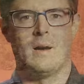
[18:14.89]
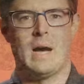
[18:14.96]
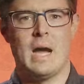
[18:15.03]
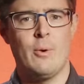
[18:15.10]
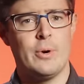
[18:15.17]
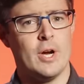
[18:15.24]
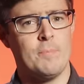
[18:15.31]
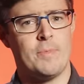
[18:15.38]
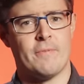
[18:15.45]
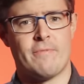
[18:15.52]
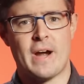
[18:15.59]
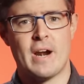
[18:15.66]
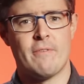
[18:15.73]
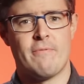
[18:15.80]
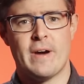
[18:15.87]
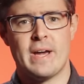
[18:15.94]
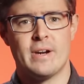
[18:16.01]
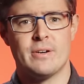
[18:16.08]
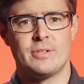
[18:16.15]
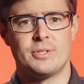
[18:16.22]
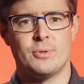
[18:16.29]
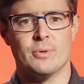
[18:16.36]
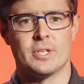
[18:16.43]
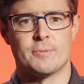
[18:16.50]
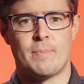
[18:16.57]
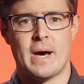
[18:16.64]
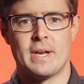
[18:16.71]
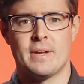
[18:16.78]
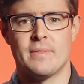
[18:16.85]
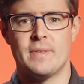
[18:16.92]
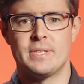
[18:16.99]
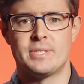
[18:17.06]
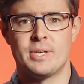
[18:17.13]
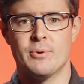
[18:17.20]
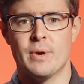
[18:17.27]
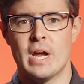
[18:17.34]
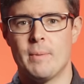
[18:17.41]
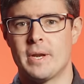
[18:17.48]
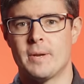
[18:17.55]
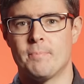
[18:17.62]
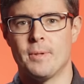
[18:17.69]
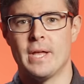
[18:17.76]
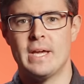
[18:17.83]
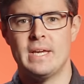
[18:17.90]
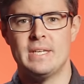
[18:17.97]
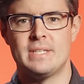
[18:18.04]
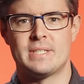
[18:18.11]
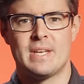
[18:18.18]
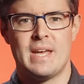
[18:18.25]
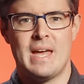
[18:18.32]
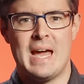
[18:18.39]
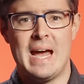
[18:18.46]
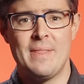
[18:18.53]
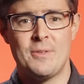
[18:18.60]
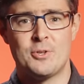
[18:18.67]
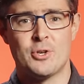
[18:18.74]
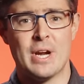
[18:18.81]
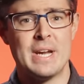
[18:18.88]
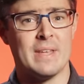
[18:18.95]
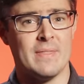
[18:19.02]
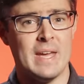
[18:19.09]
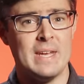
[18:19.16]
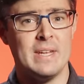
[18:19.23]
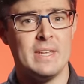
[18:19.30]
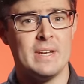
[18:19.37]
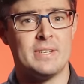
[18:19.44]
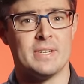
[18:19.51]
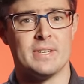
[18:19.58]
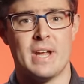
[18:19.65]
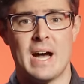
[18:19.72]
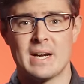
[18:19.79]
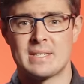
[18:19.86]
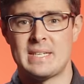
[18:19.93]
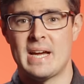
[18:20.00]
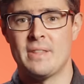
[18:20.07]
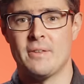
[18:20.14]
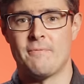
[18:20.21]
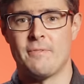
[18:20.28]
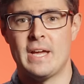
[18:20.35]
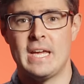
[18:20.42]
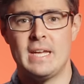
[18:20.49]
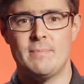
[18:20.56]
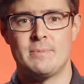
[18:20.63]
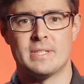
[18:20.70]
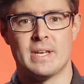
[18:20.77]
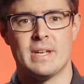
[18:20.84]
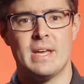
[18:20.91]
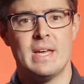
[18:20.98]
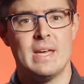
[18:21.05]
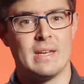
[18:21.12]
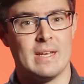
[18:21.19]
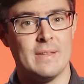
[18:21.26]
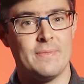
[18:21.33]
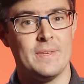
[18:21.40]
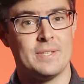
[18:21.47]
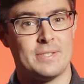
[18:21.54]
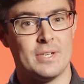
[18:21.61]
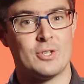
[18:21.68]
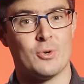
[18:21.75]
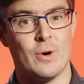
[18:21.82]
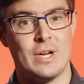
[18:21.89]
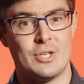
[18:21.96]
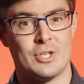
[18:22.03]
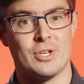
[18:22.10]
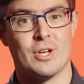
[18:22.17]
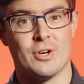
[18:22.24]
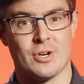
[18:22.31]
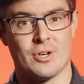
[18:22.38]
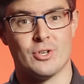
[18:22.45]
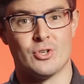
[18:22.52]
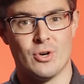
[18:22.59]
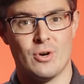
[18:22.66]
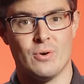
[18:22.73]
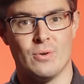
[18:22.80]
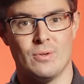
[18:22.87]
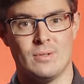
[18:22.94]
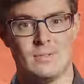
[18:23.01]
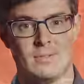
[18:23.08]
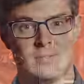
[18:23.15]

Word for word: I would hope the firefighters who responded to this derailment and blaze had the training they needed to knock down the flames and get this situation under control.